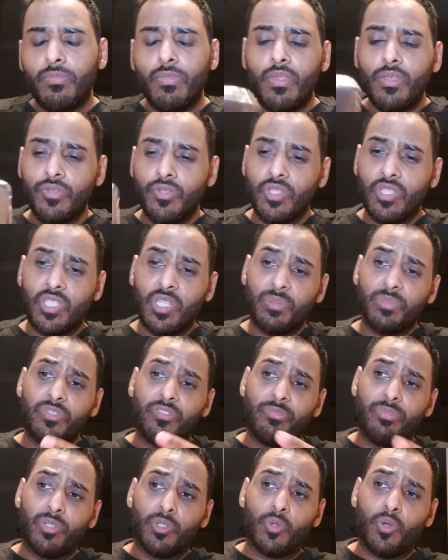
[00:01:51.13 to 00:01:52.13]
So in terms
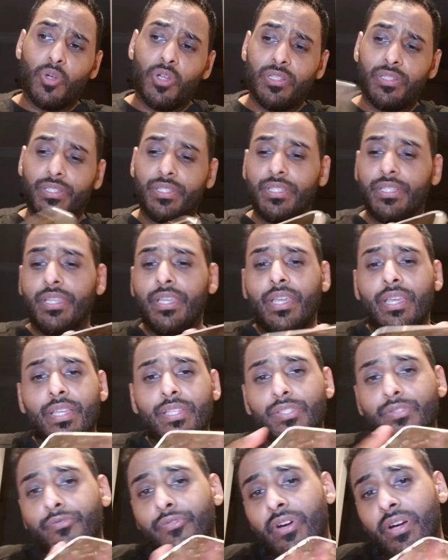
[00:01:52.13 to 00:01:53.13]
of build quality,
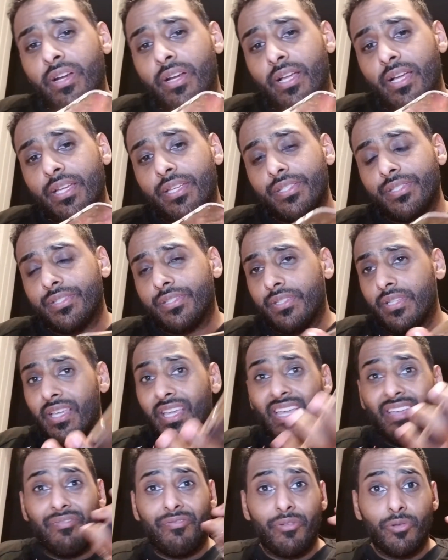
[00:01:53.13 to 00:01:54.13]
it's very nice.
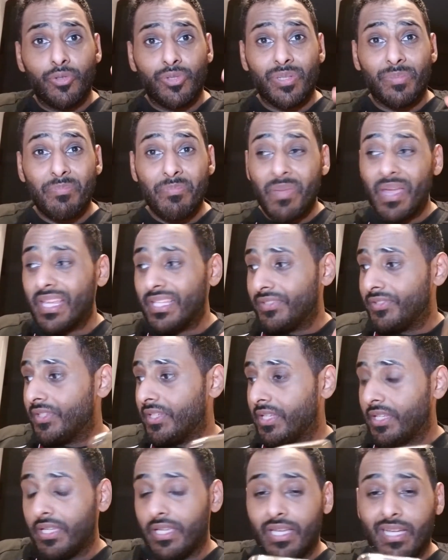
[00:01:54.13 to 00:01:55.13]
It feels
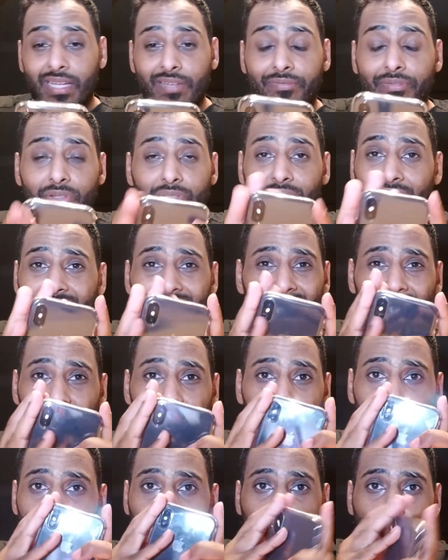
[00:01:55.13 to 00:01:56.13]
amazing. It feels like it's
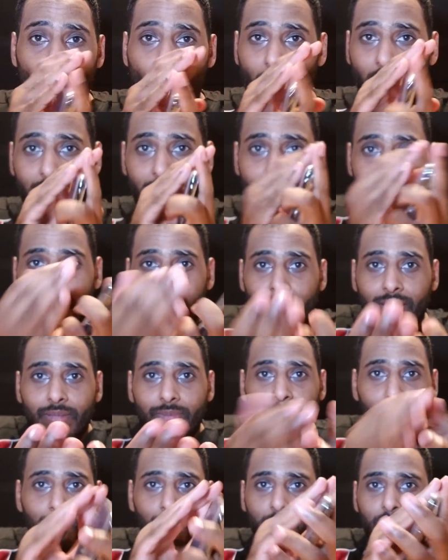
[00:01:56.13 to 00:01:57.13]
just one
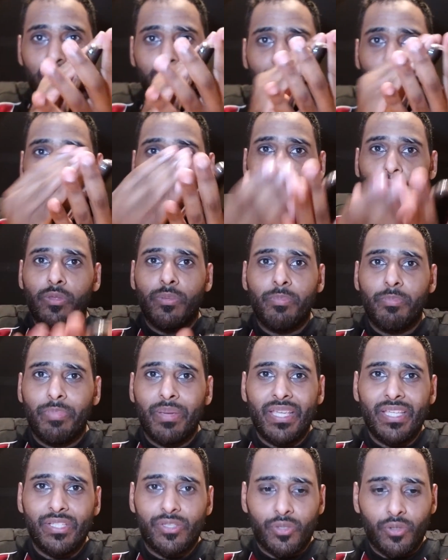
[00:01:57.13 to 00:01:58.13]
smooth
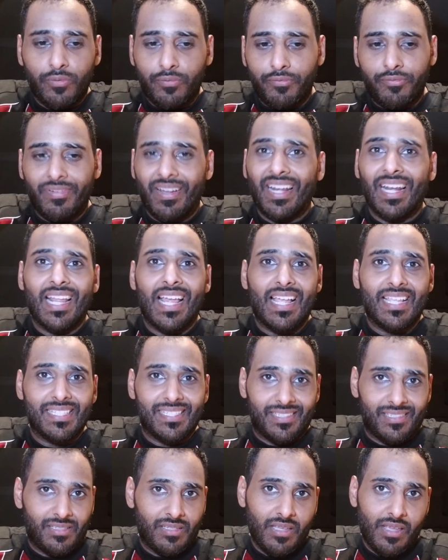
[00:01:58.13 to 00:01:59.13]
piece of
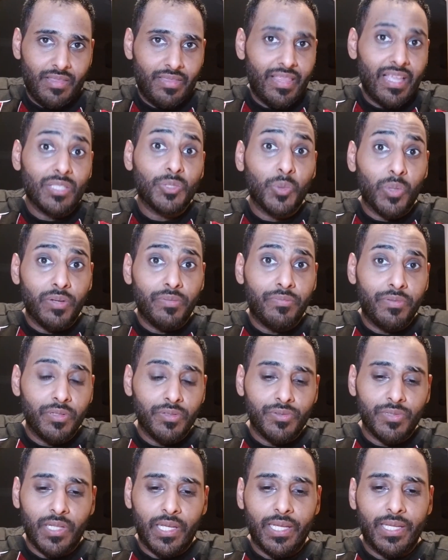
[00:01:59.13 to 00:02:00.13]
glass. That's what it
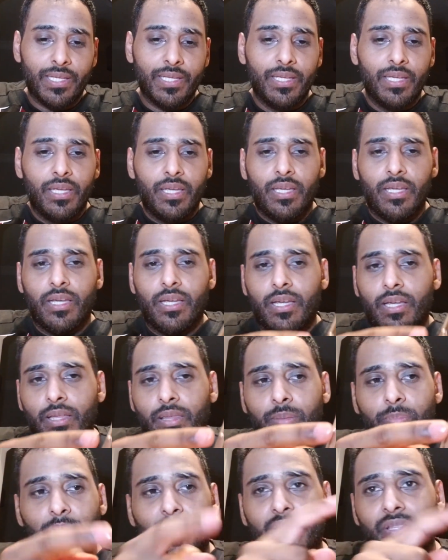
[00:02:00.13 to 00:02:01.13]
feels like.
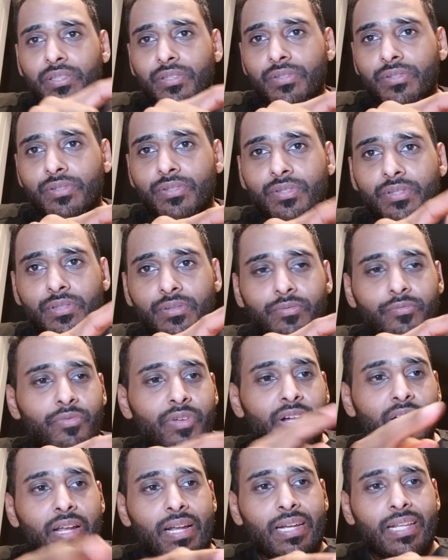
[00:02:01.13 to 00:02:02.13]
The buttons,
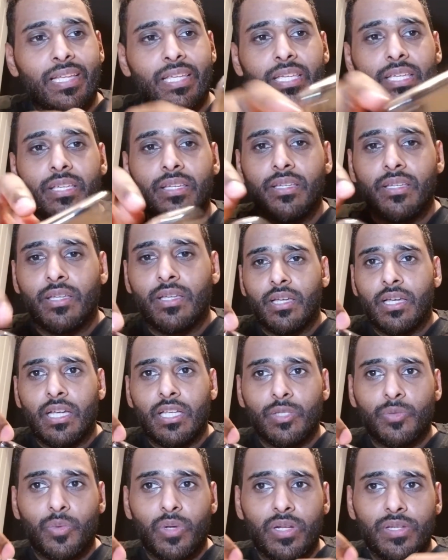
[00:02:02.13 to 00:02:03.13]
very clicky,
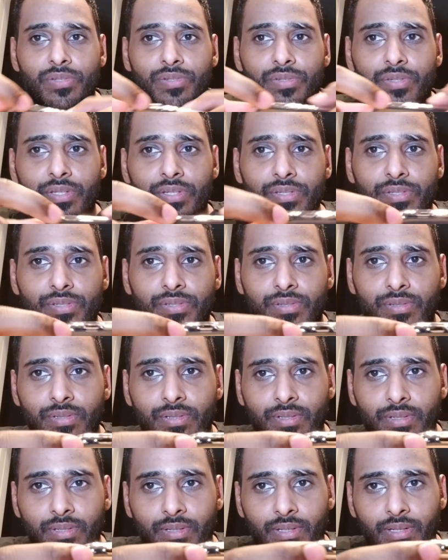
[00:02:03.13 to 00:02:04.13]
as well as this
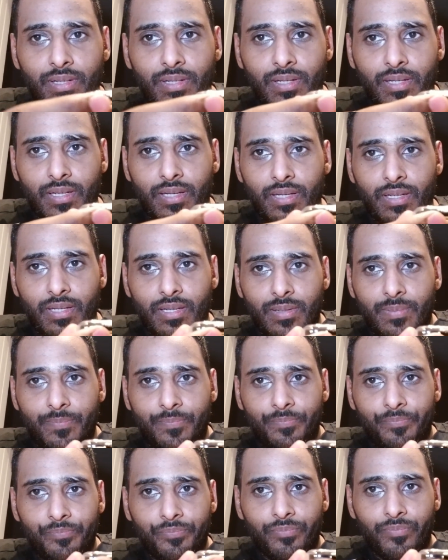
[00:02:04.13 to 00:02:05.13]

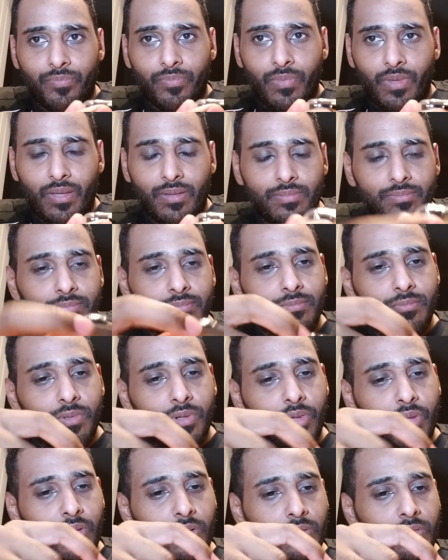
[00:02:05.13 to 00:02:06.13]
what do
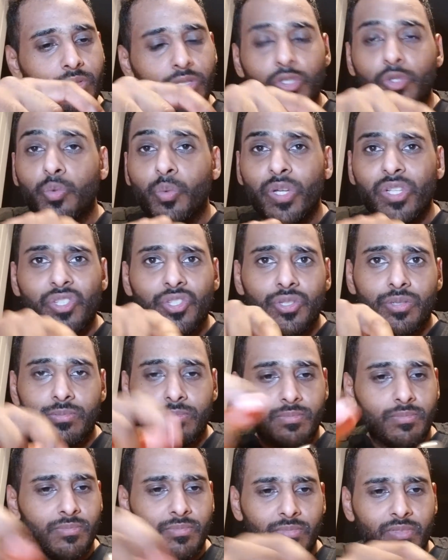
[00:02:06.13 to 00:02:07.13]
they call it? The switch,
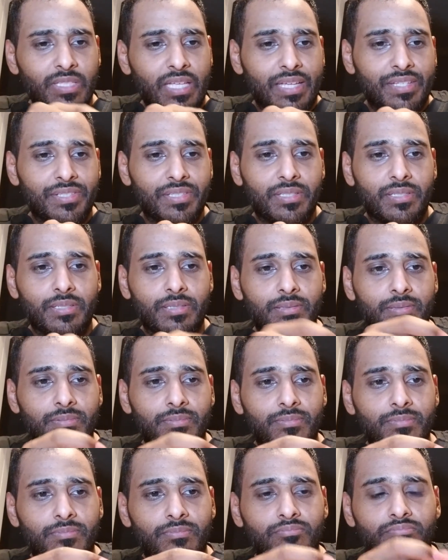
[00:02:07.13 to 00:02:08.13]
nice and
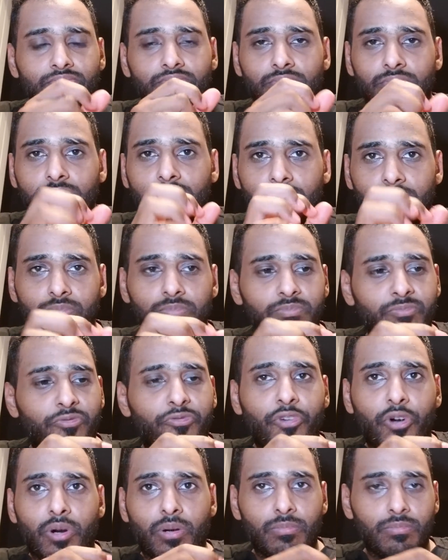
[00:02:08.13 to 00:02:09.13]

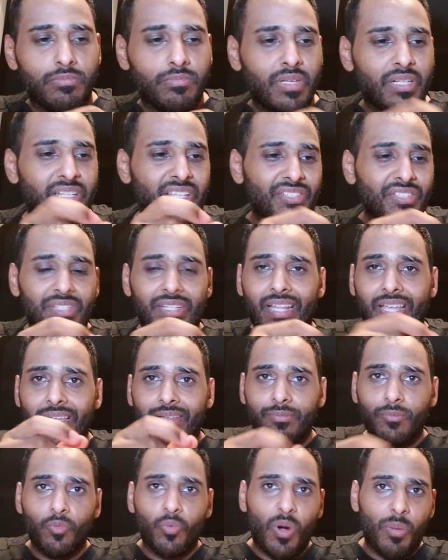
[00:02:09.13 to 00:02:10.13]
firm. It doesn't like
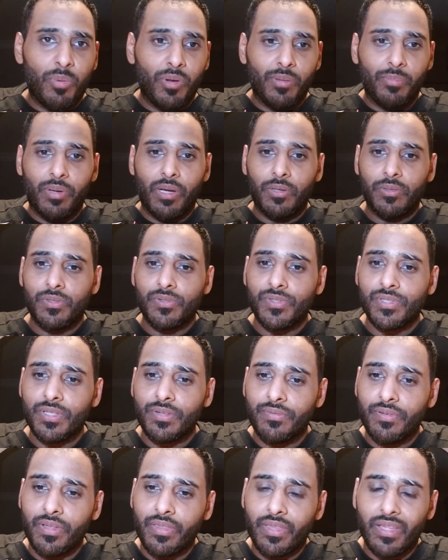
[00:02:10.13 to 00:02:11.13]
wobble about and
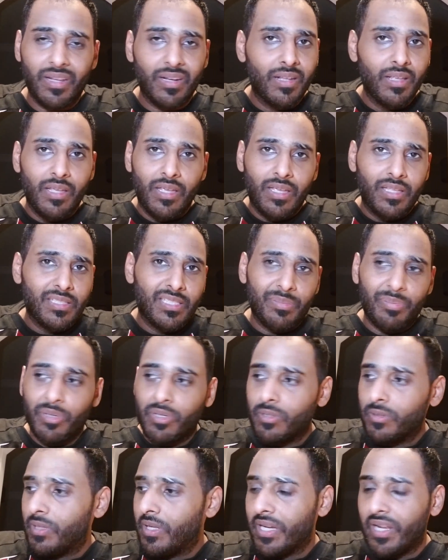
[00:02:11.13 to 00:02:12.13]
stuff like that.
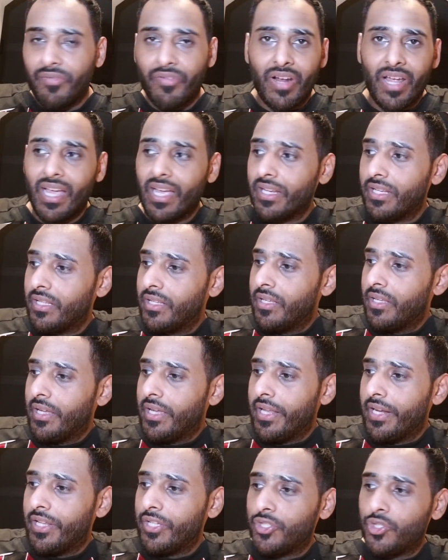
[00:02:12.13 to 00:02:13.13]
Typical. I never had
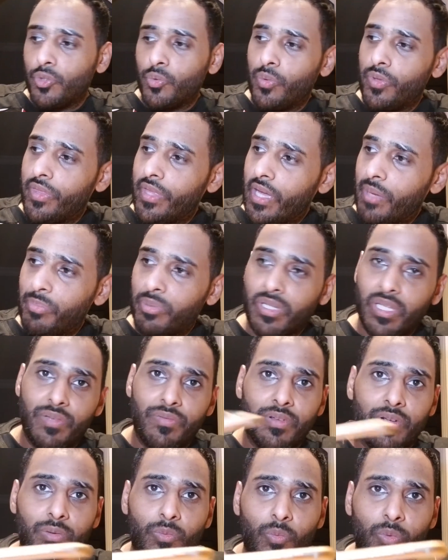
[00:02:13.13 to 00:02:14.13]
an issue with Apple,
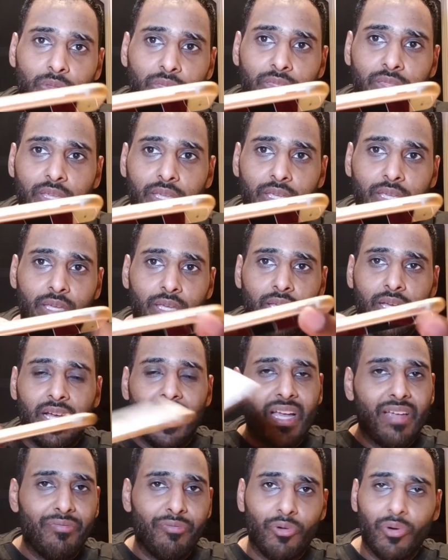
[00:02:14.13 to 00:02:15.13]
even with the
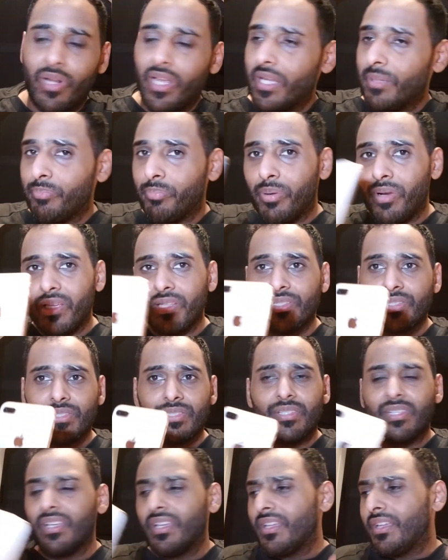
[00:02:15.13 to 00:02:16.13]
iPhone 8
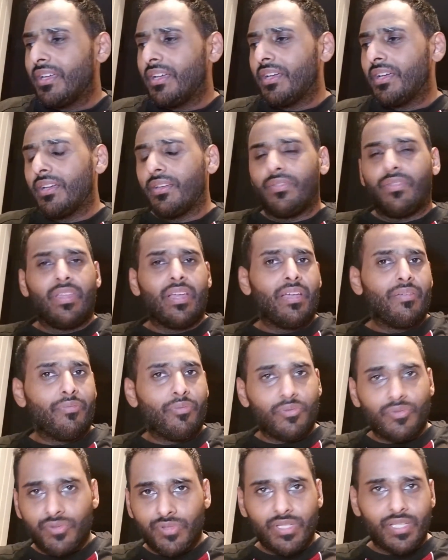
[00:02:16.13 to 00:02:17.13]
Plus, the
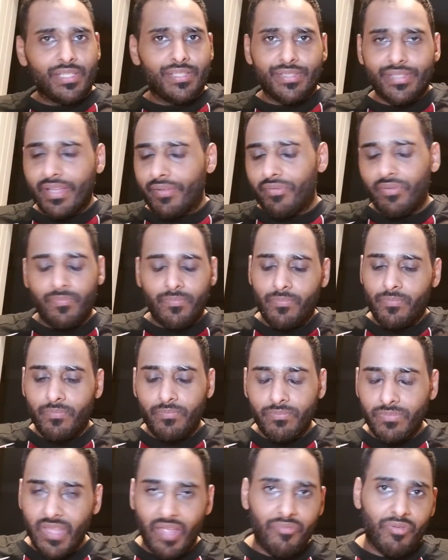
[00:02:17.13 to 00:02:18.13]
iPhone 6, 7,
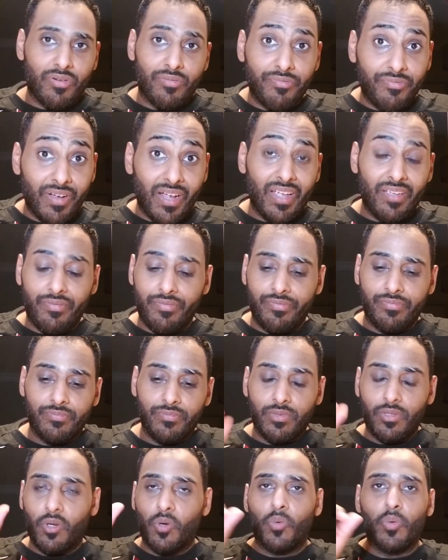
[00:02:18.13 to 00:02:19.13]
never. 5,
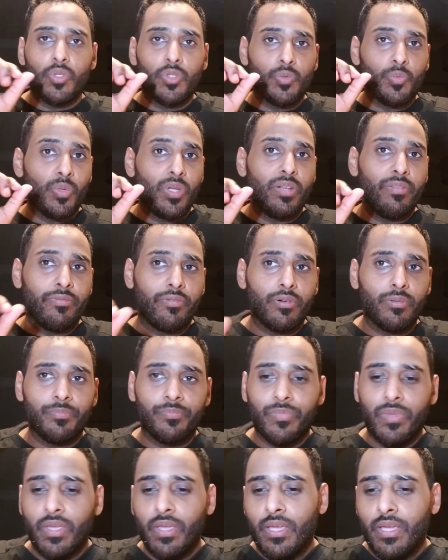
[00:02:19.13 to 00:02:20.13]
always really firm.
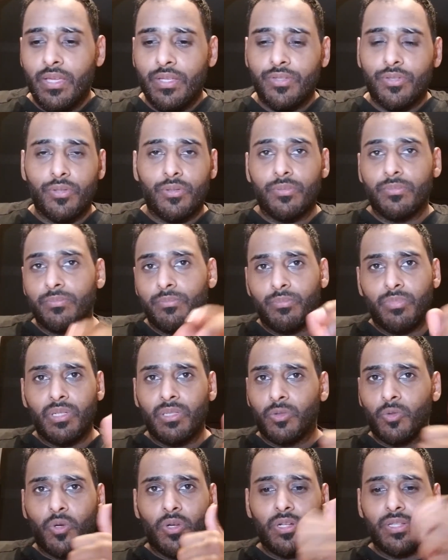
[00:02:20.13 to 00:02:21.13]
So
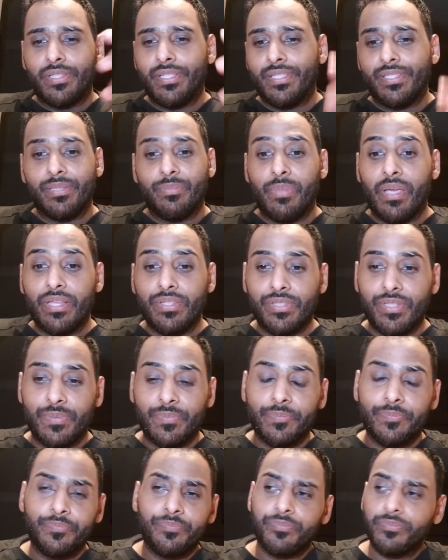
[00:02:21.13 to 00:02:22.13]
build quality is amazing.